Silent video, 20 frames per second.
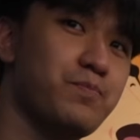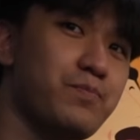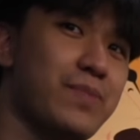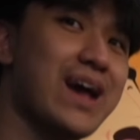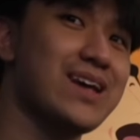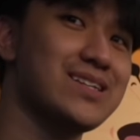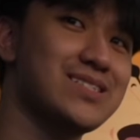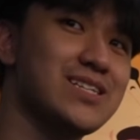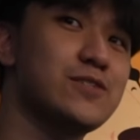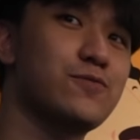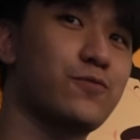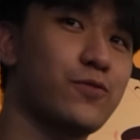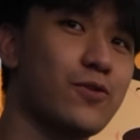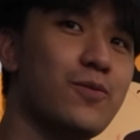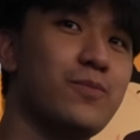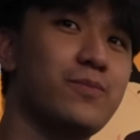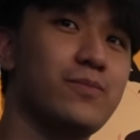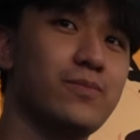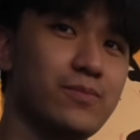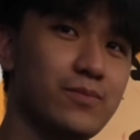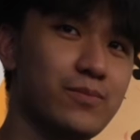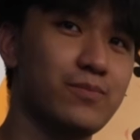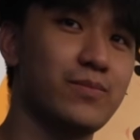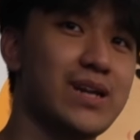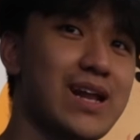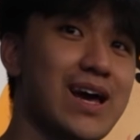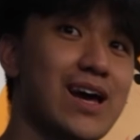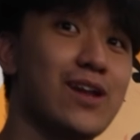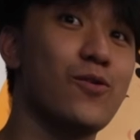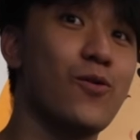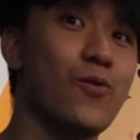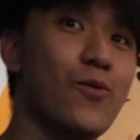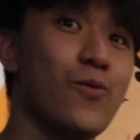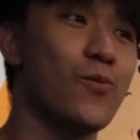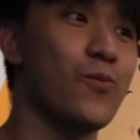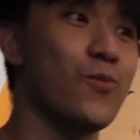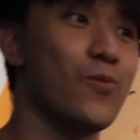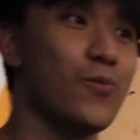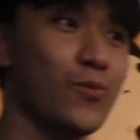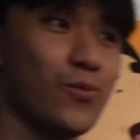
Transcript: spices from Manado. Oh, okay. Oh,